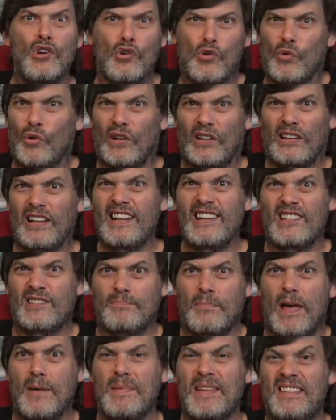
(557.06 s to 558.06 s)
Or at least
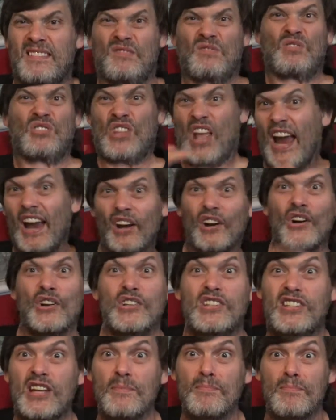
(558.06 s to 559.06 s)
maybe tear
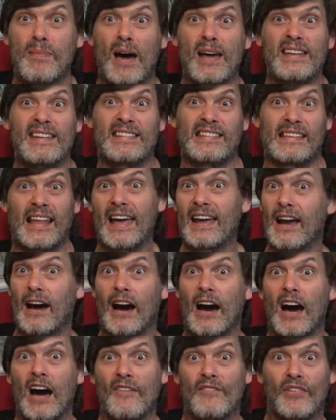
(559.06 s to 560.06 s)
somebody's leg
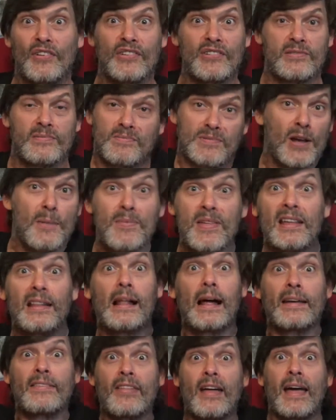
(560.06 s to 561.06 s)
off or something
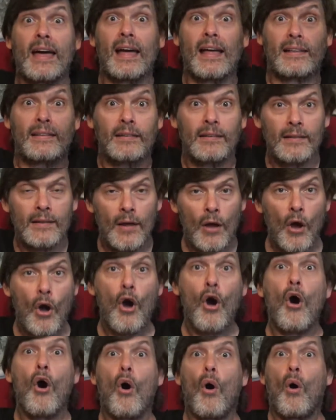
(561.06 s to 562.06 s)
like that.
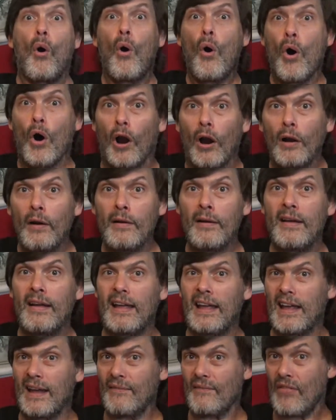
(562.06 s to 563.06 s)
Or,
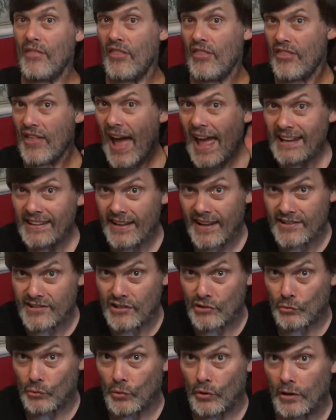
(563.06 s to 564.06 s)
if that
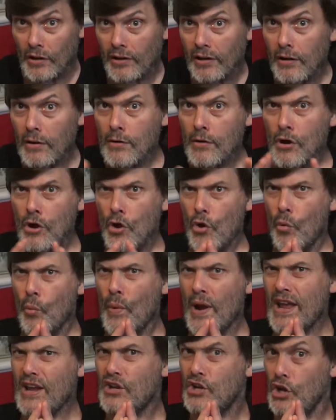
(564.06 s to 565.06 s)
doesn't work,
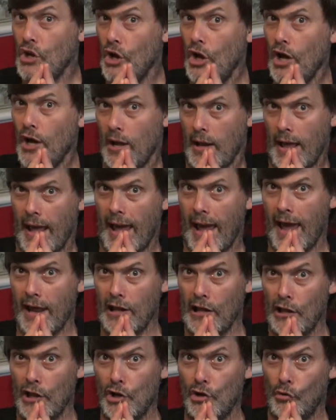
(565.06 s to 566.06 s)
we could add
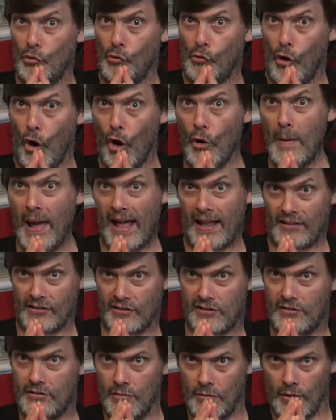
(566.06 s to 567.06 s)
a little
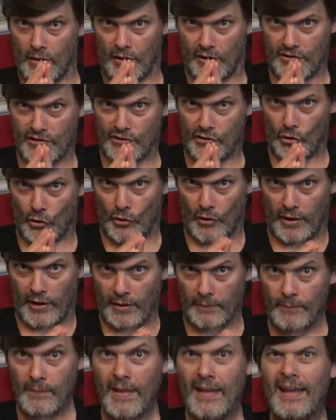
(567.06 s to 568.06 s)
romance to our
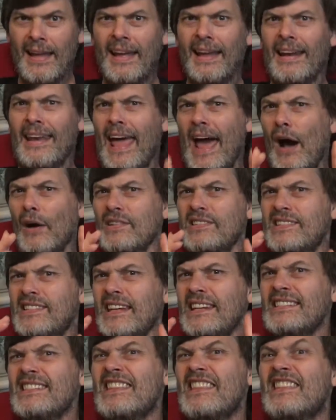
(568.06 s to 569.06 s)
story. Now,
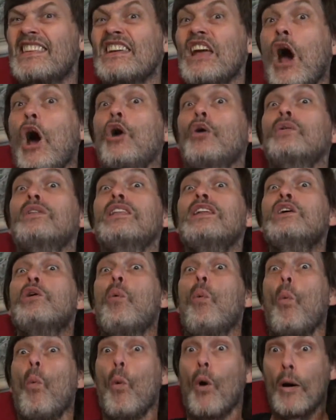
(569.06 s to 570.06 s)
since the only
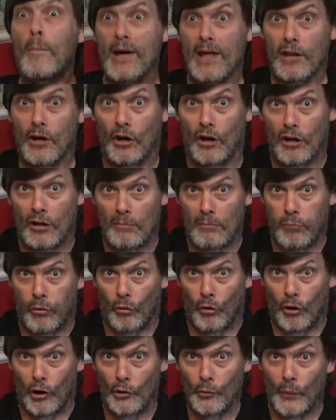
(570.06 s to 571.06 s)
woman on
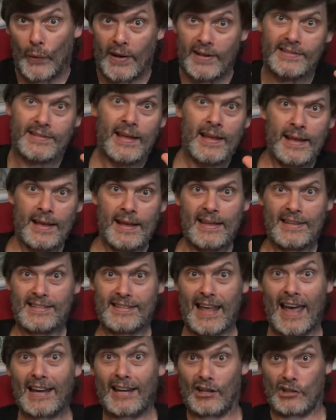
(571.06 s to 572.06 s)
board was
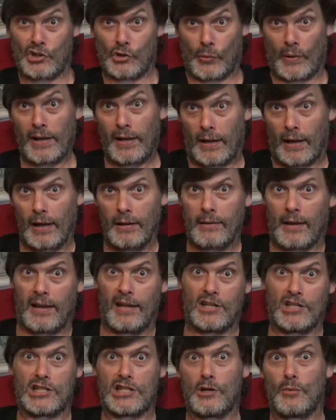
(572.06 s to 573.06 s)
Sacagawea,
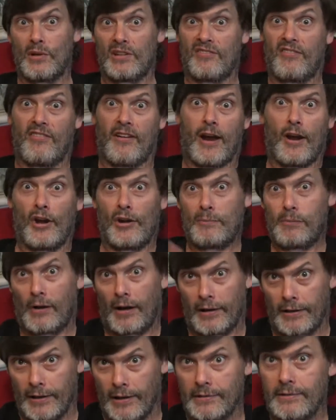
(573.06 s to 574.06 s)
and she was very
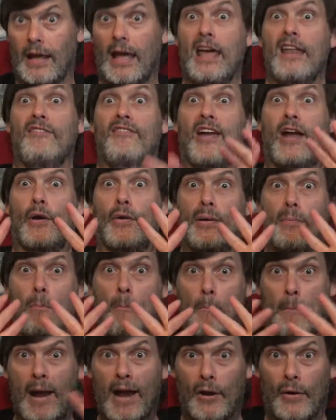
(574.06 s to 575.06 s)
pregnant and very
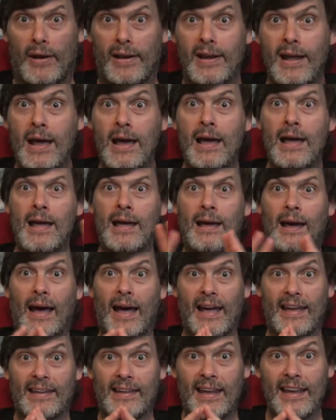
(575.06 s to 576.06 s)
married,
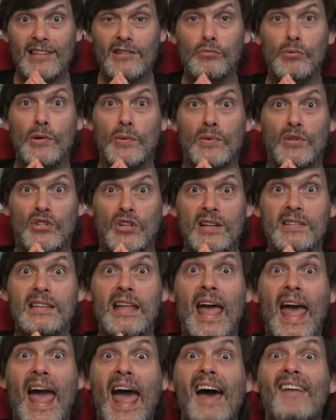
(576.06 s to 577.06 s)
I guess we would just
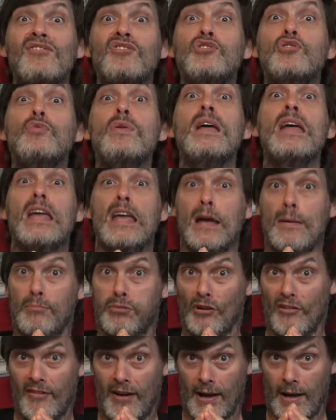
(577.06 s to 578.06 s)
have to
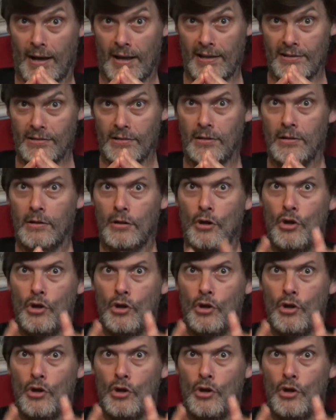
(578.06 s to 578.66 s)
improvise.